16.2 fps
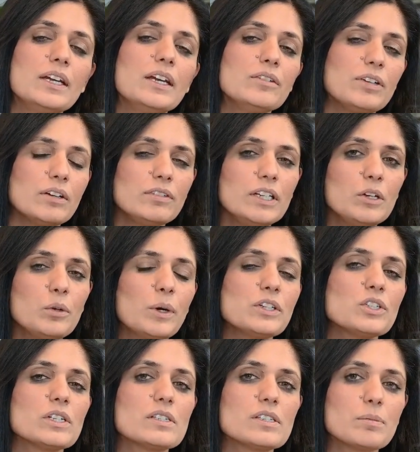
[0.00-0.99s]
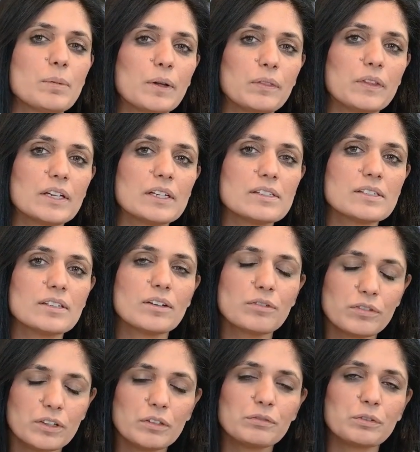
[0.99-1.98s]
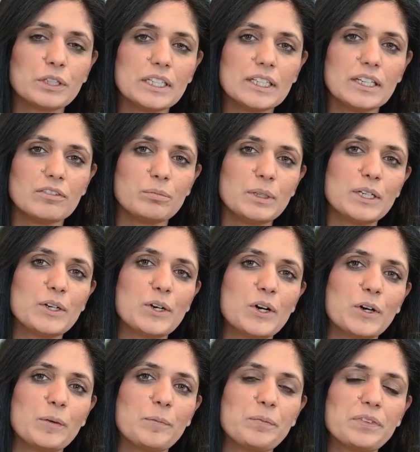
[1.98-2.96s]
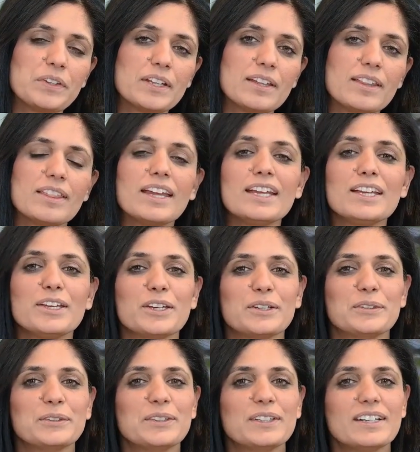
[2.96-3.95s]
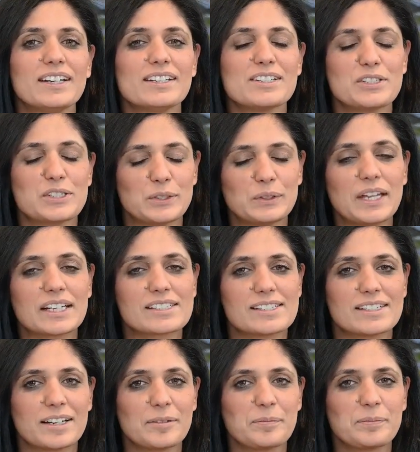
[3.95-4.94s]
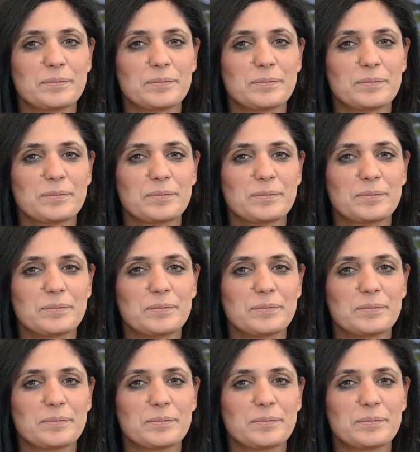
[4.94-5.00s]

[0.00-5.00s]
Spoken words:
If you have any questions about this, feel free to give me a call. Thank you, and until next time.